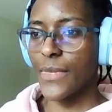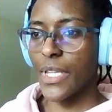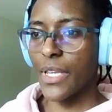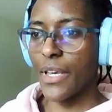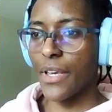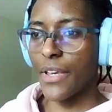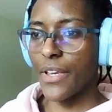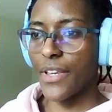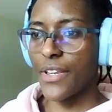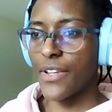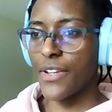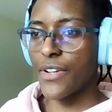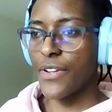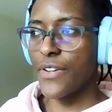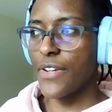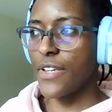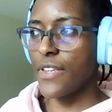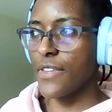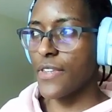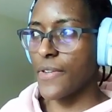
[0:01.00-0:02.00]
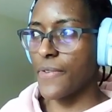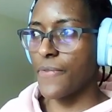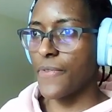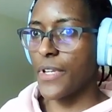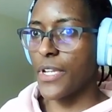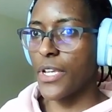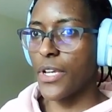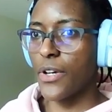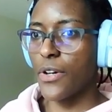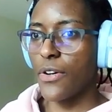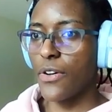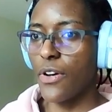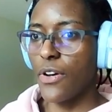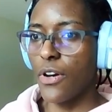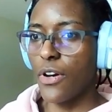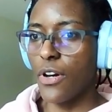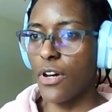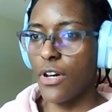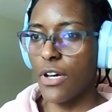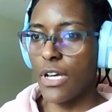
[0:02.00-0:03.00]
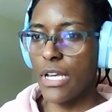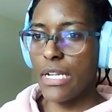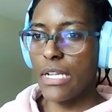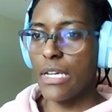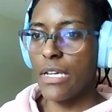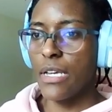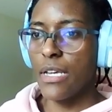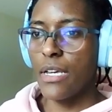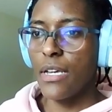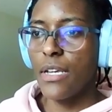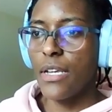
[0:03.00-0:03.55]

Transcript: Okay, here is a video on